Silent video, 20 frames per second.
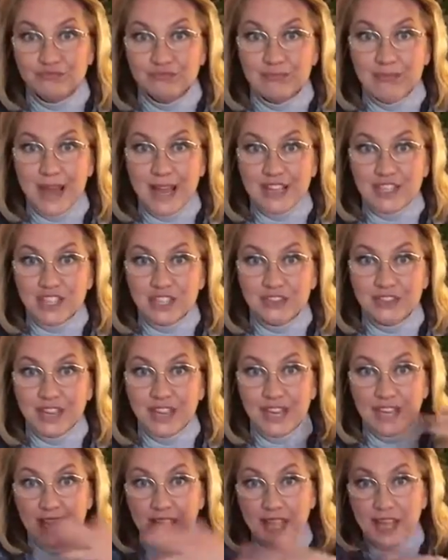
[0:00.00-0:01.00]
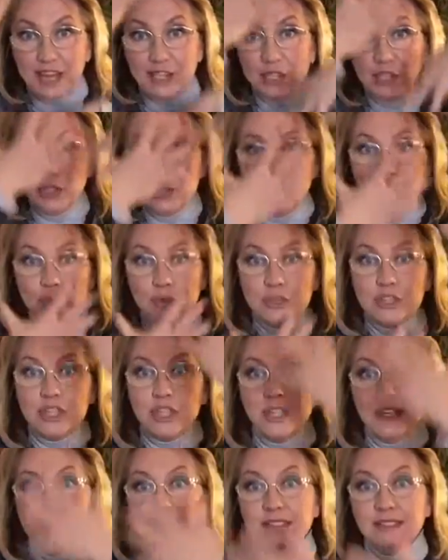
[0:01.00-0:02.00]
magically, an
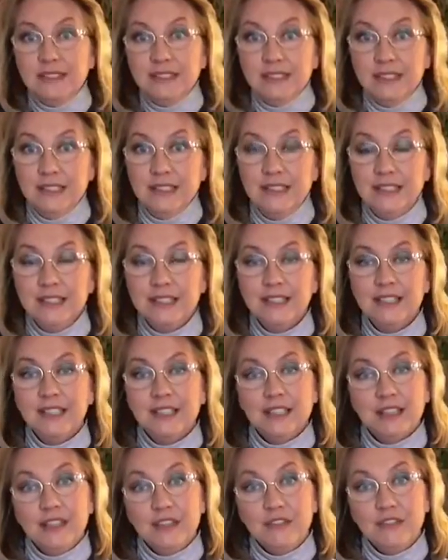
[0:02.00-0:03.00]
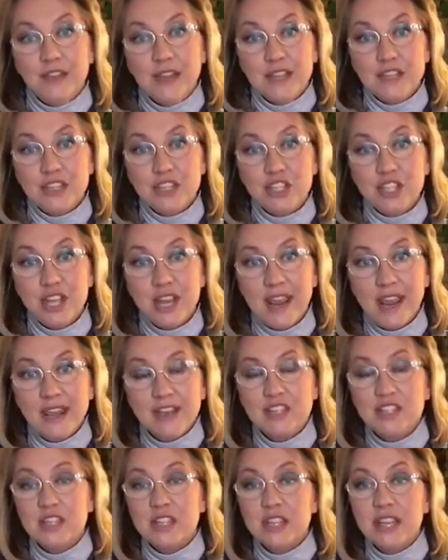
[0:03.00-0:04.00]
illusion, the face
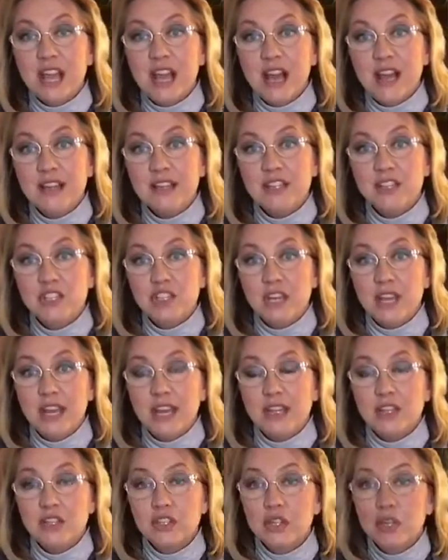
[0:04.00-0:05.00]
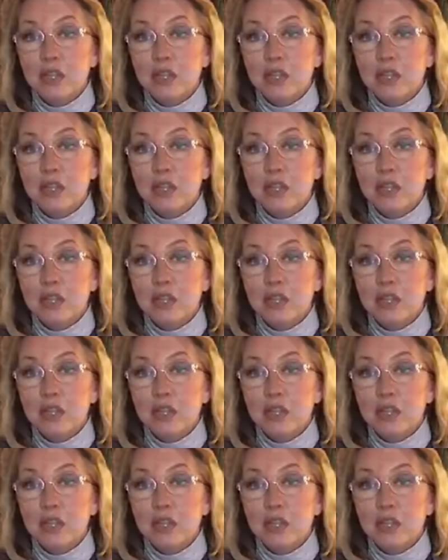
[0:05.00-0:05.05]
changed, the eyes changed.